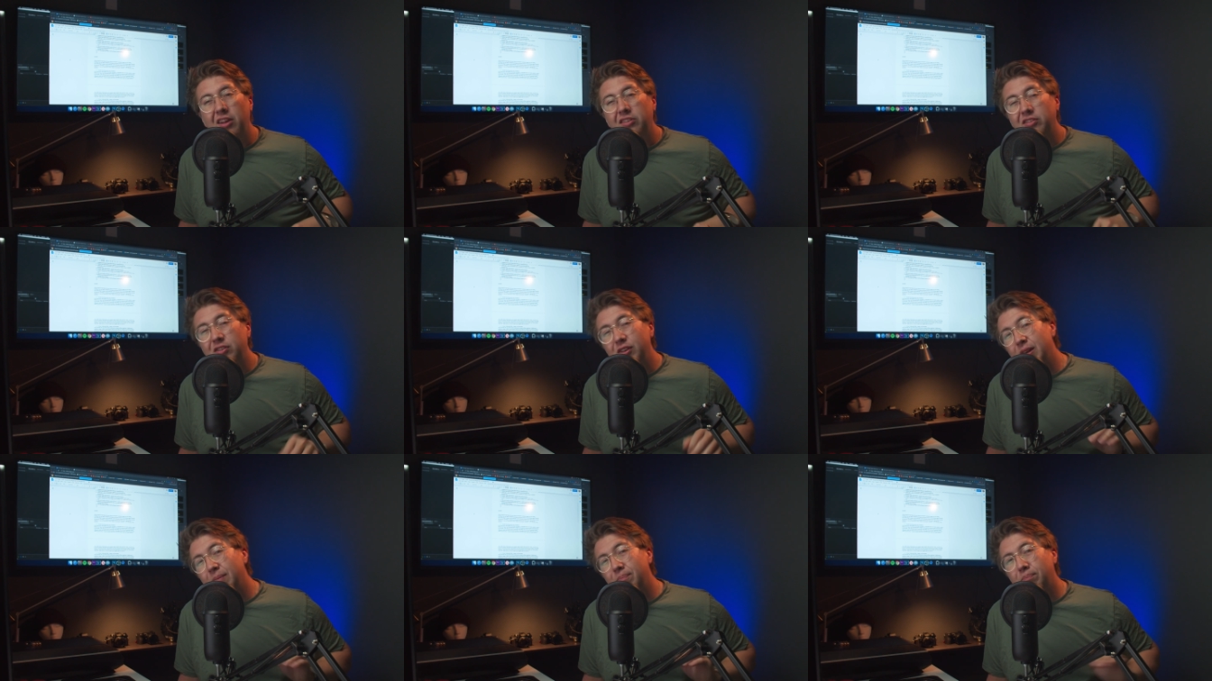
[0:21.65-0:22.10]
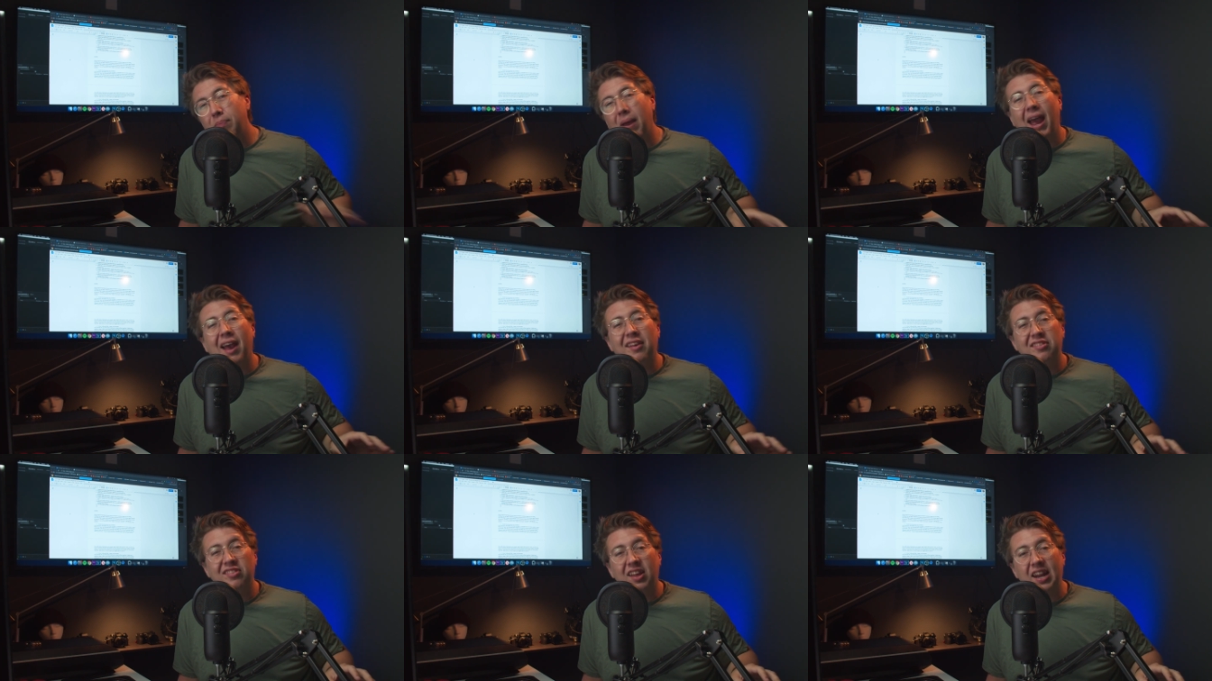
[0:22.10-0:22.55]
so you can
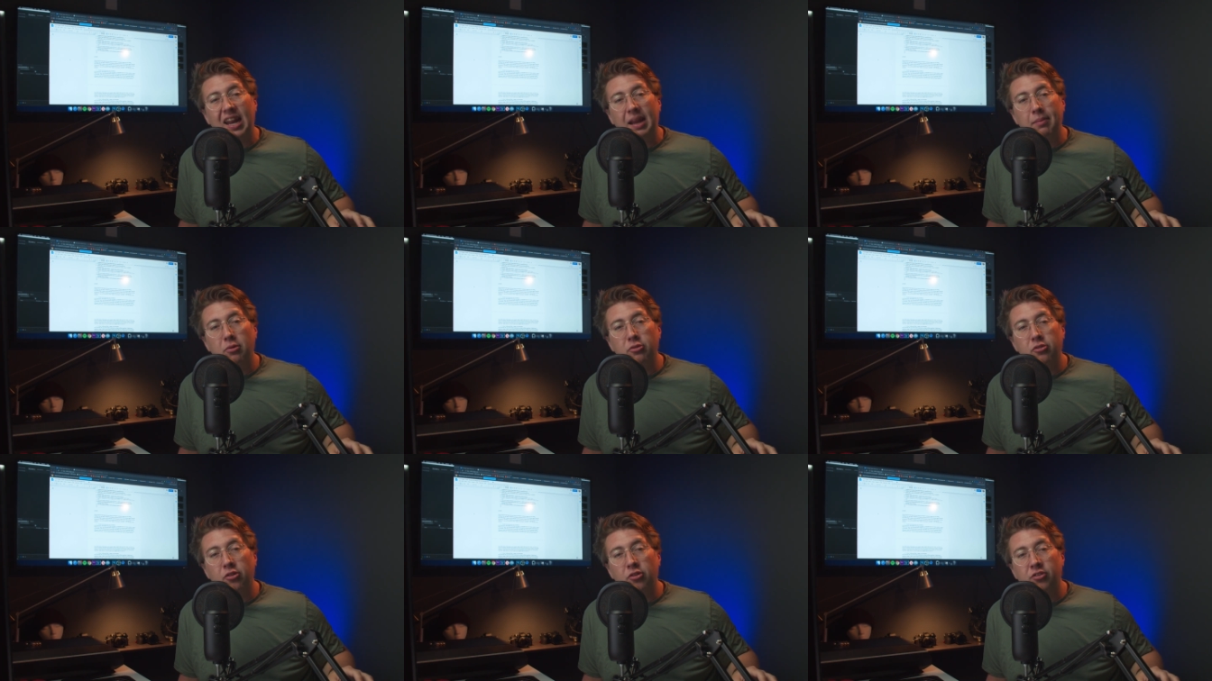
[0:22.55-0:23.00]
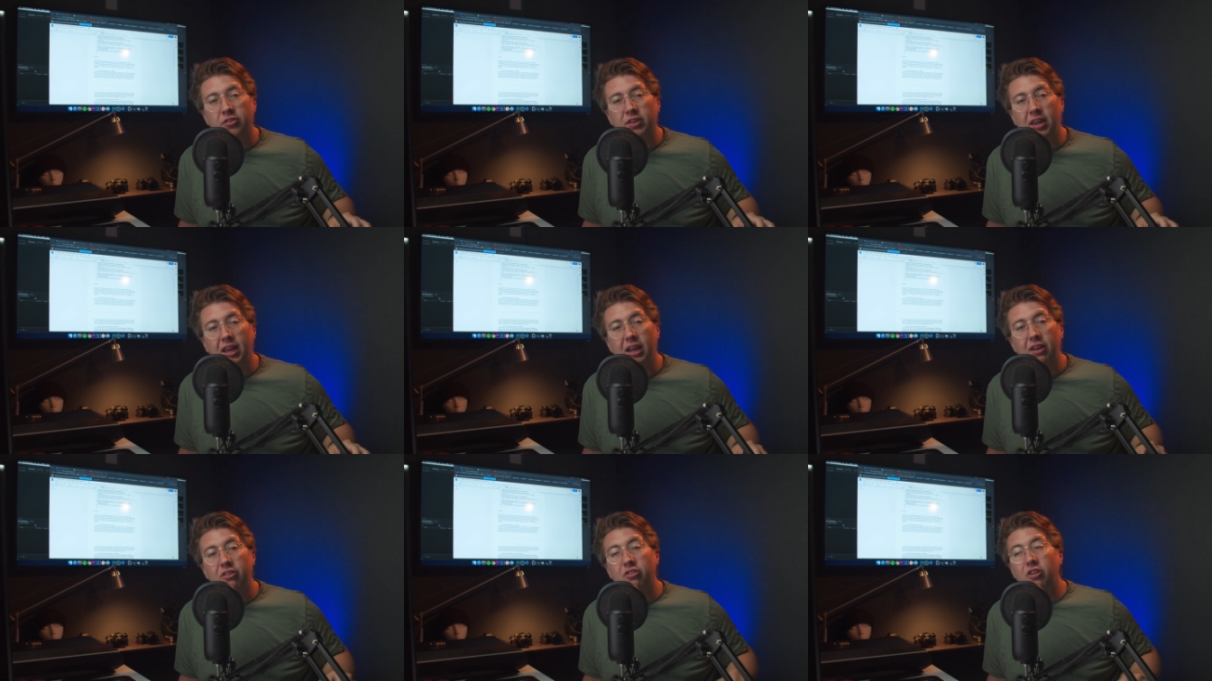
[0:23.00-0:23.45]
pass that amateur
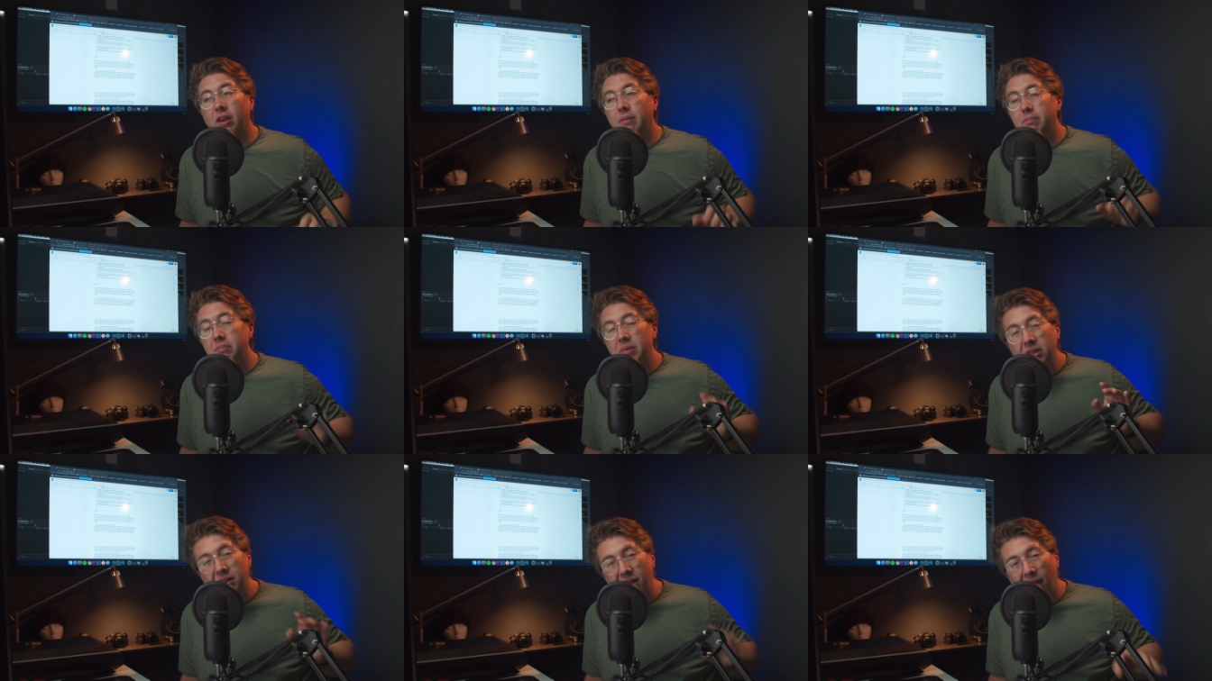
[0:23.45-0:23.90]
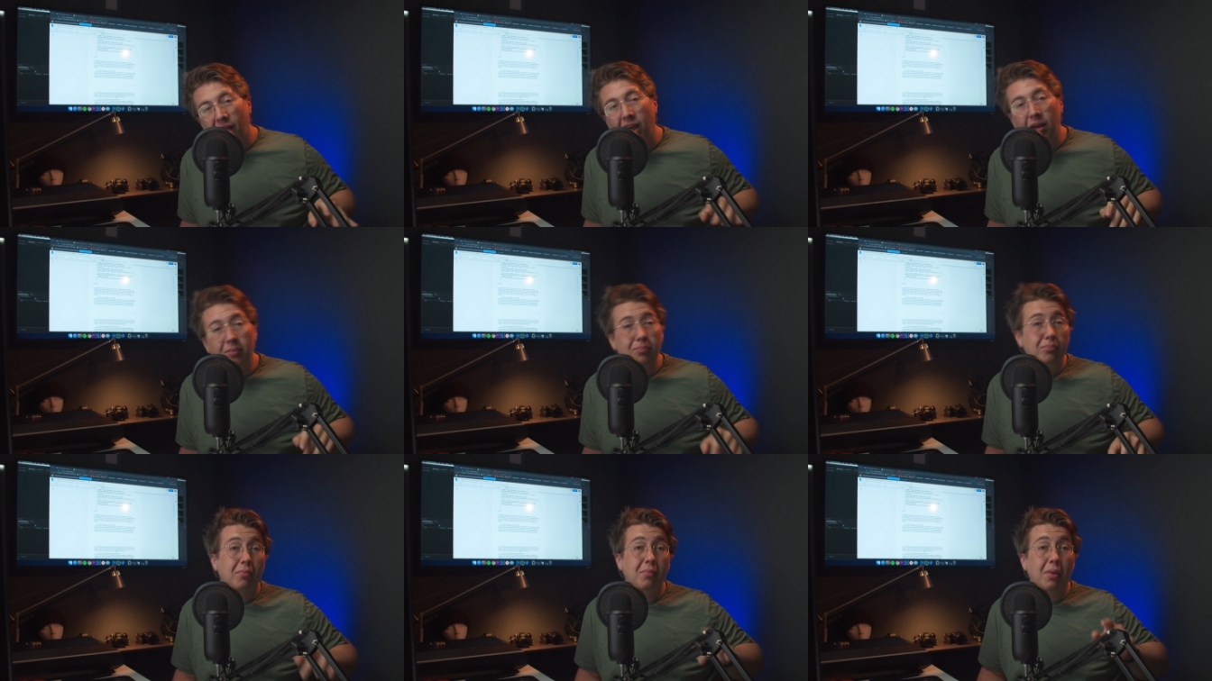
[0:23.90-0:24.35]
stage and
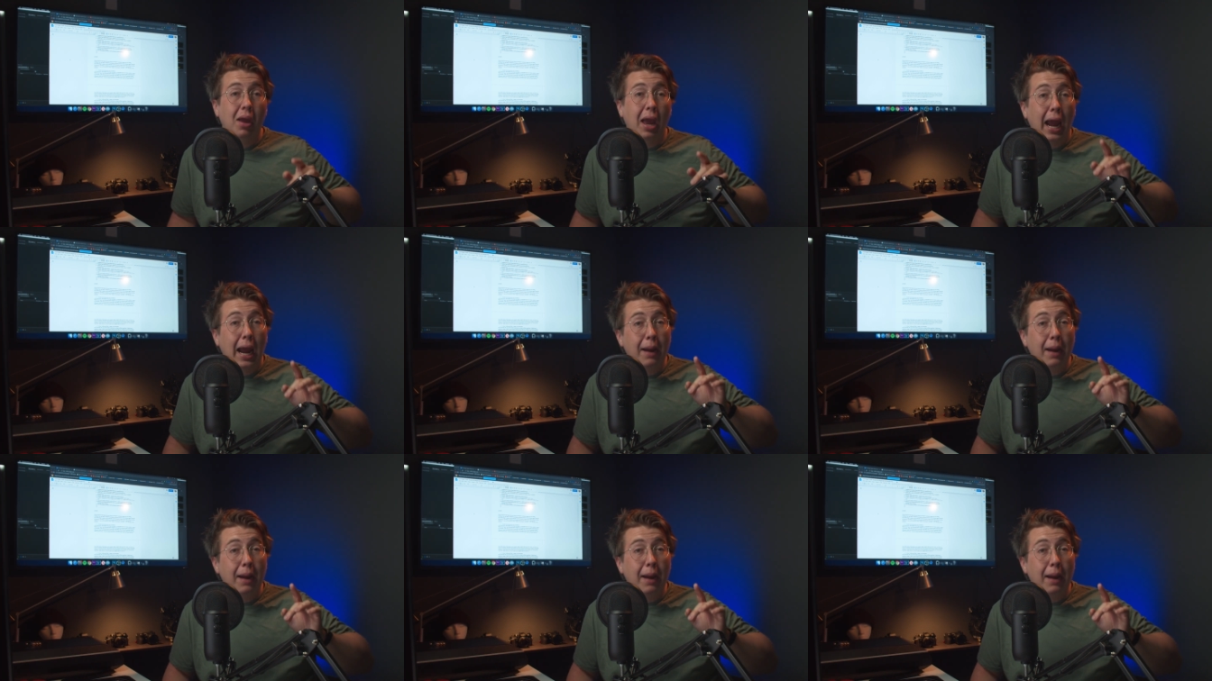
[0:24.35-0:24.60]
become